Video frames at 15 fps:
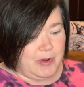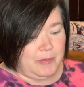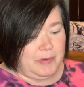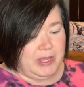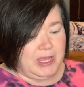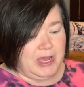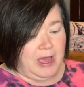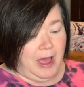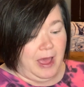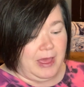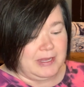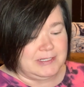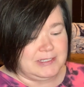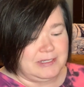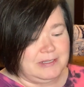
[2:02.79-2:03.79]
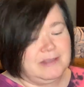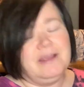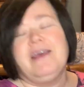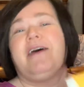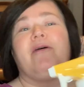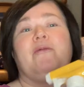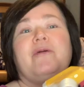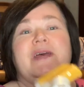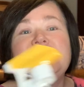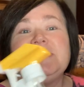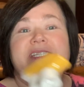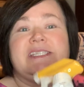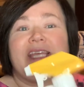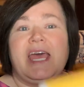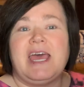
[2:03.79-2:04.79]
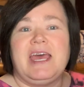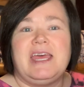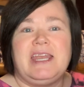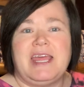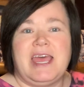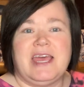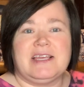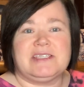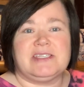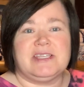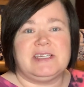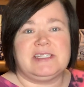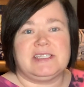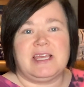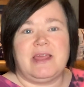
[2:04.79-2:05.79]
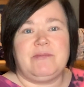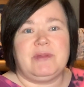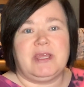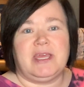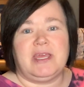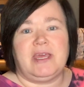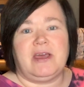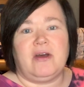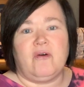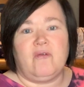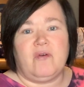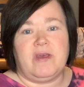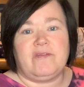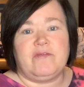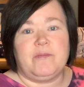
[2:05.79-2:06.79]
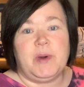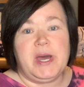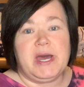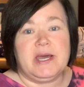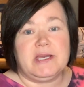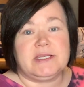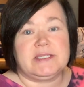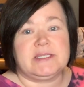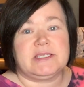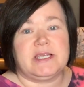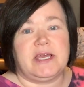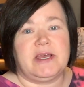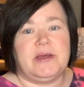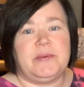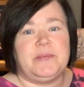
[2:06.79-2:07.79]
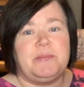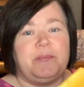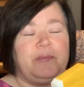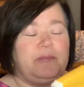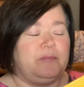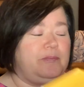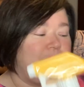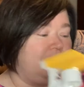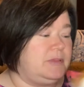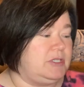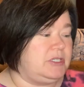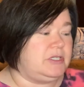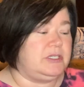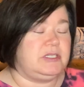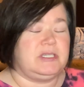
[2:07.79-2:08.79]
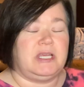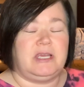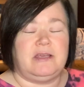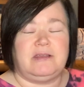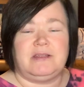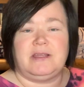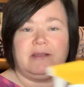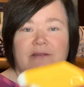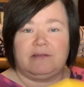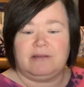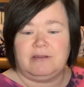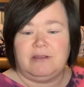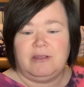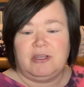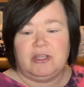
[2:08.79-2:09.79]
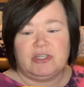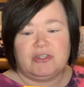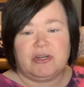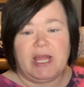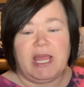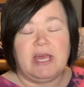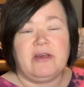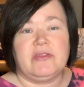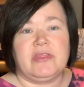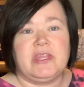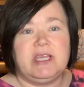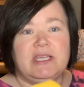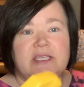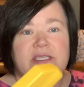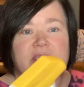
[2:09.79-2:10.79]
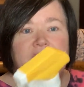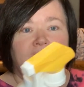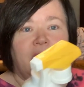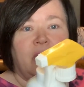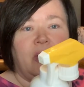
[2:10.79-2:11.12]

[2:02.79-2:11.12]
what we got, which is an excellent time to get a whiff box um, to try out these